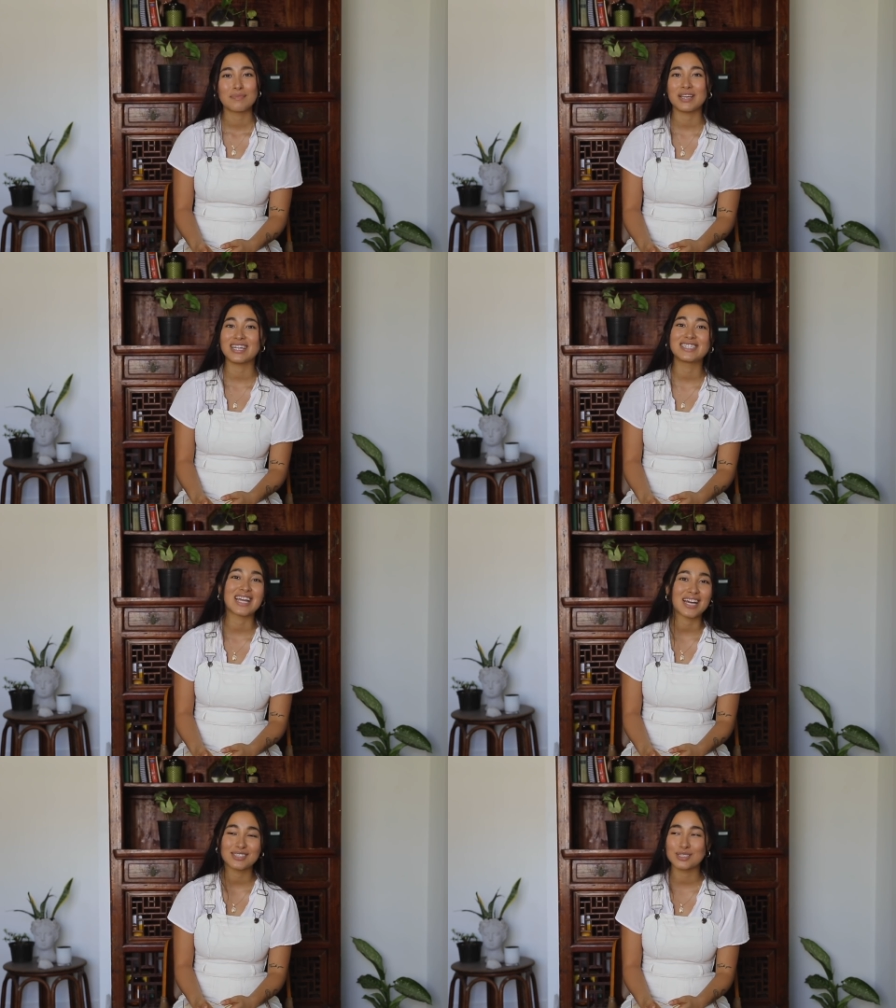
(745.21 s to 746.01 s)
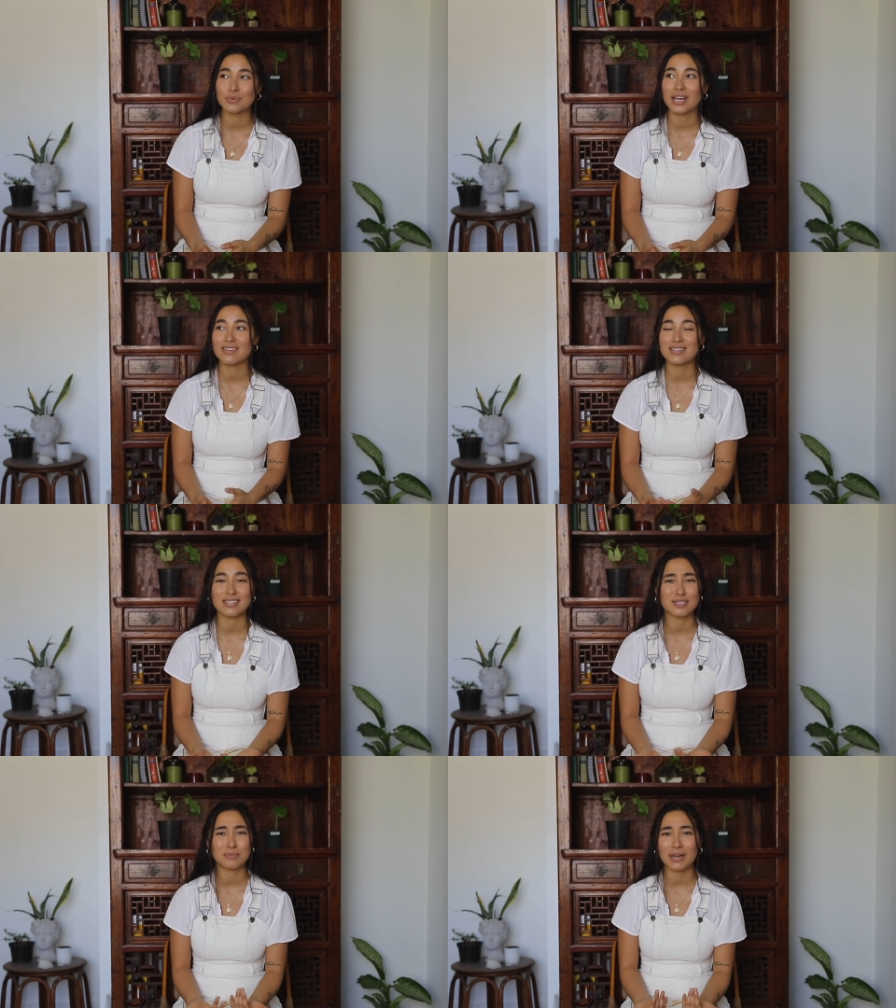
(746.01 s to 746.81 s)
being danced with
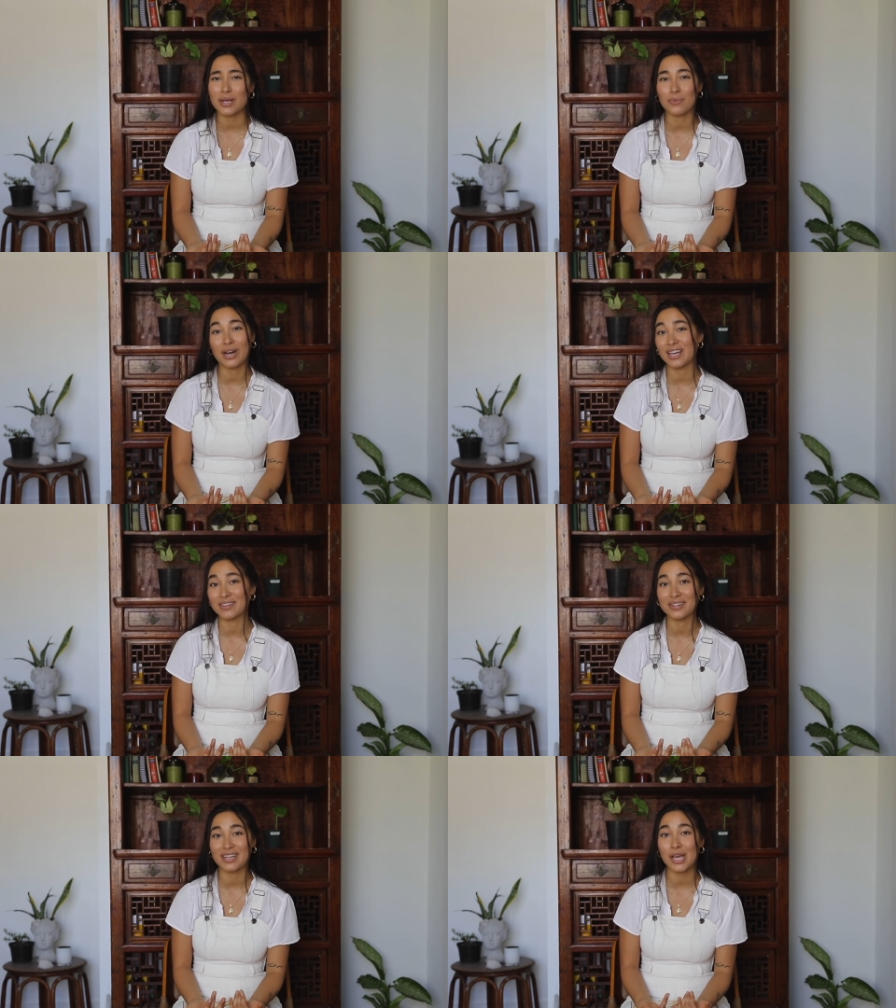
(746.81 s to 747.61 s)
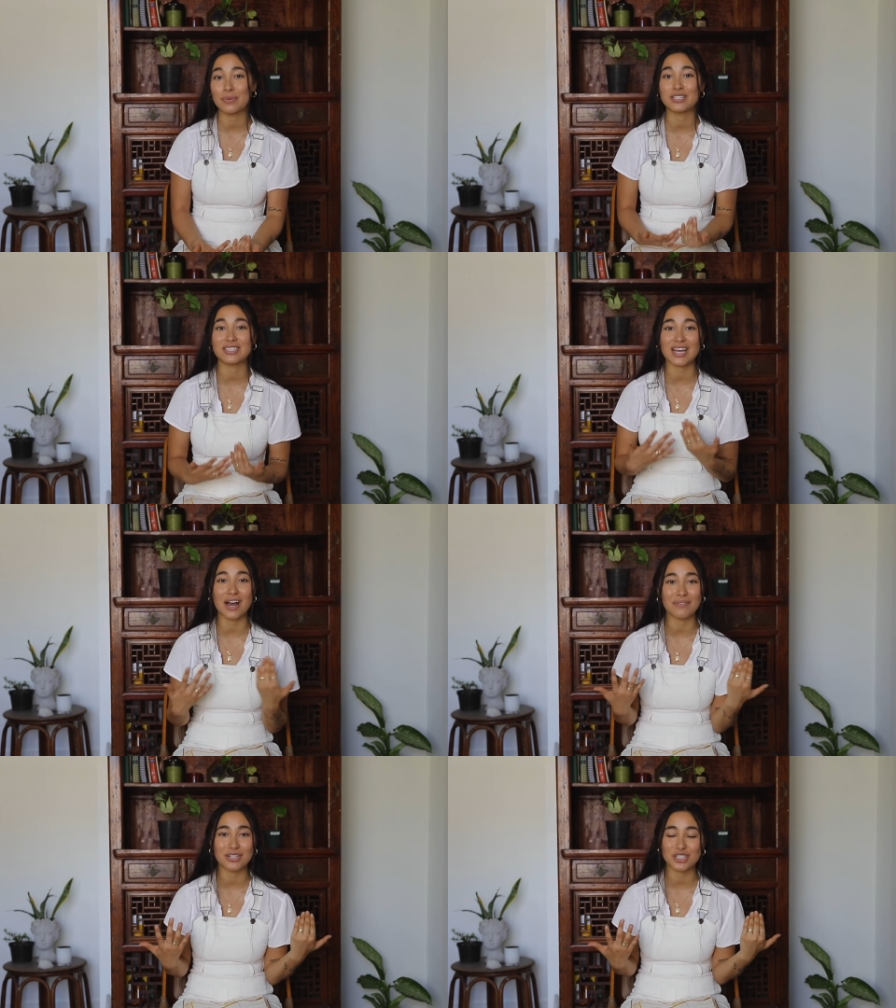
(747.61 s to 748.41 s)
despite what I look like, which is
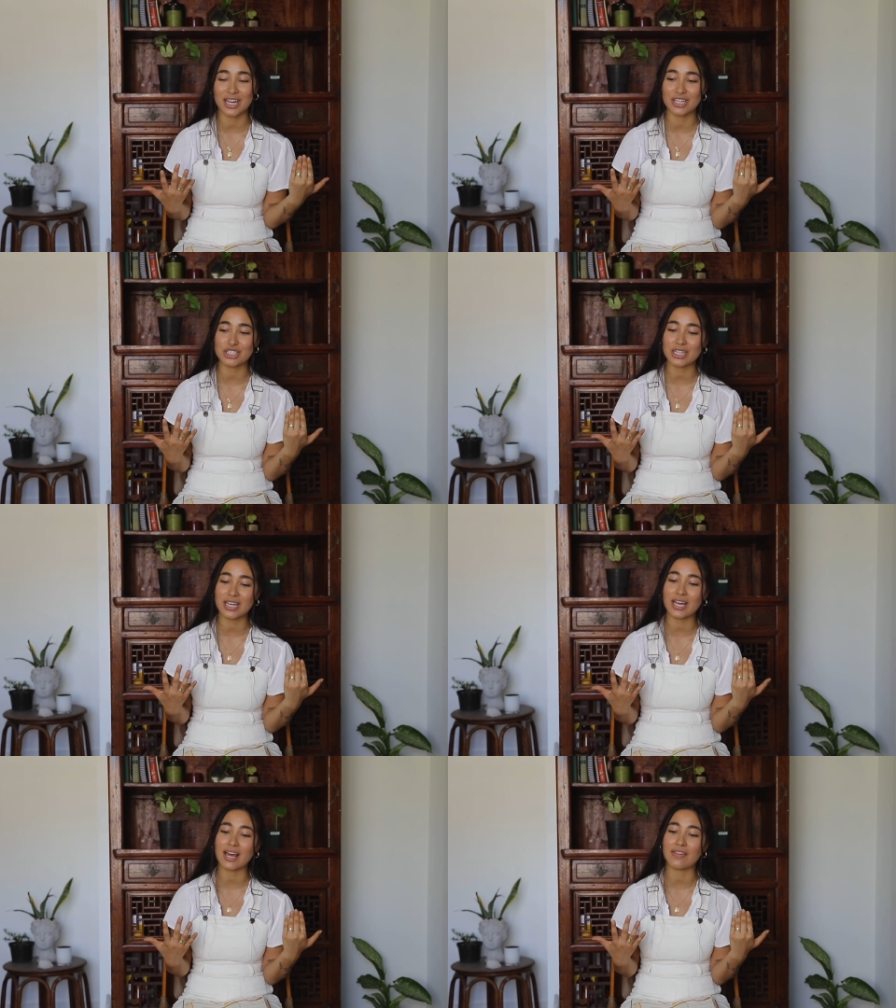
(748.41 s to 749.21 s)
ever changing.